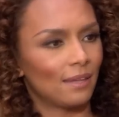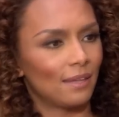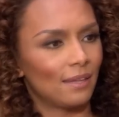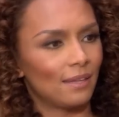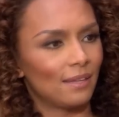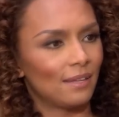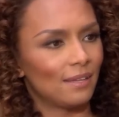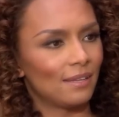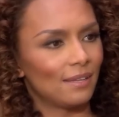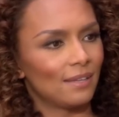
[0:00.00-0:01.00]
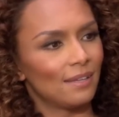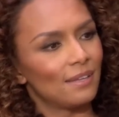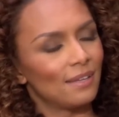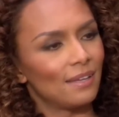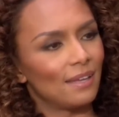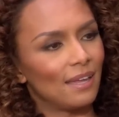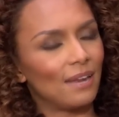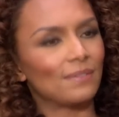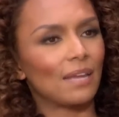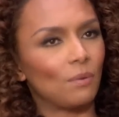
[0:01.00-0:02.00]
Mm-hmm. Mm-hmm. And
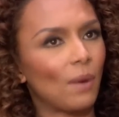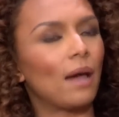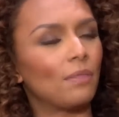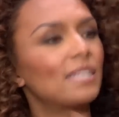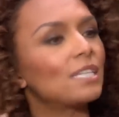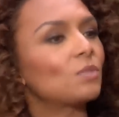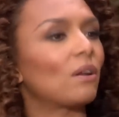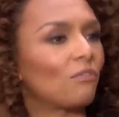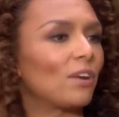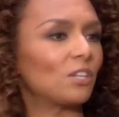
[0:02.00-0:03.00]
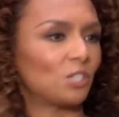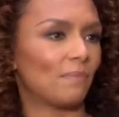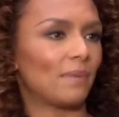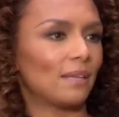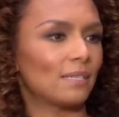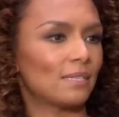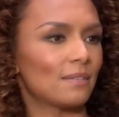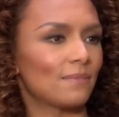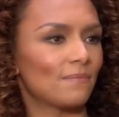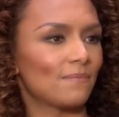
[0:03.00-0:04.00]
I was like, wow, this is what friendship is. And to
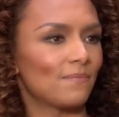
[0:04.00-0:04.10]
see